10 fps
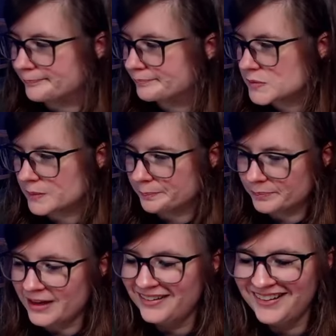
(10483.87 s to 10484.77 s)
So
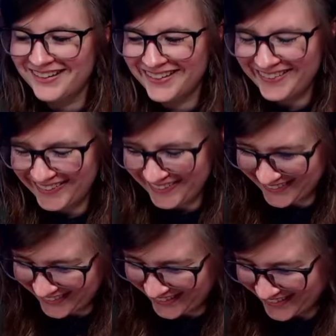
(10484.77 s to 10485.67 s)

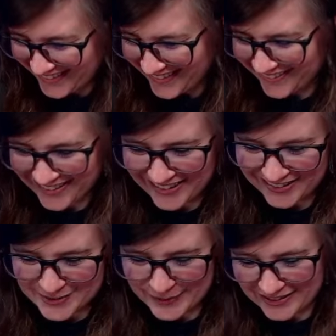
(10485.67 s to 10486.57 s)
we're at a good
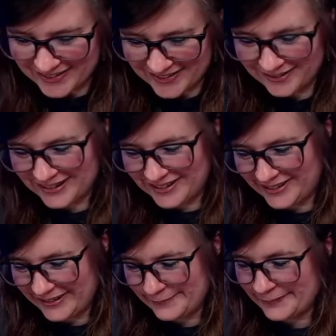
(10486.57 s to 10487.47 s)
spot, so we're gonna do it.